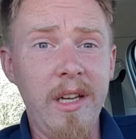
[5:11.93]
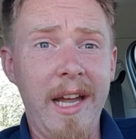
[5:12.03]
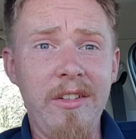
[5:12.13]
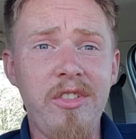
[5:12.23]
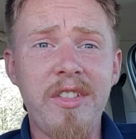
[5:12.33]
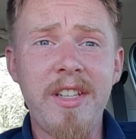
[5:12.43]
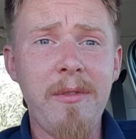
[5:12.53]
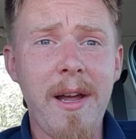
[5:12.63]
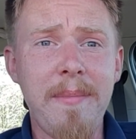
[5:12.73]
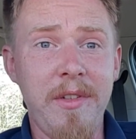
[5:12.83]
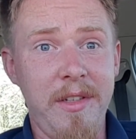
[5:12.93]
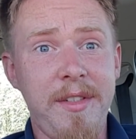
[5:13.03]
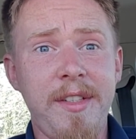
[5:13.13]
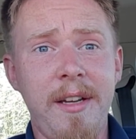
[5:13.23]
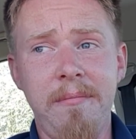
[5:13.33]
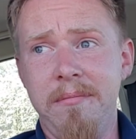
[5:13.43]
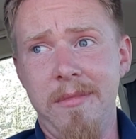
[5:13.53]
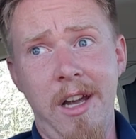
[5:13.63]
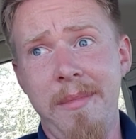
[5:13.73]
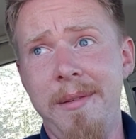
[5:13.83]
and just see what happens. As I say,
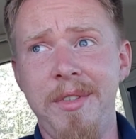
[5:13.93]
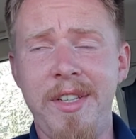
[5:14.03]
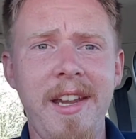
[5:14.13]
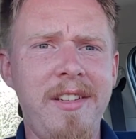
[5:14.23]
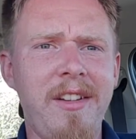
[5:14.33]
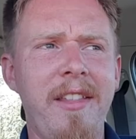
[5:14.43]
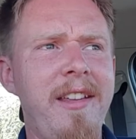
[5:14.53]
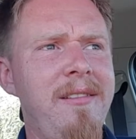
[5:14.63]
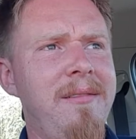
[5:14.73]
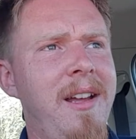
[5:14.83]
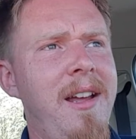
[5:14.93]
I make mistakes. I think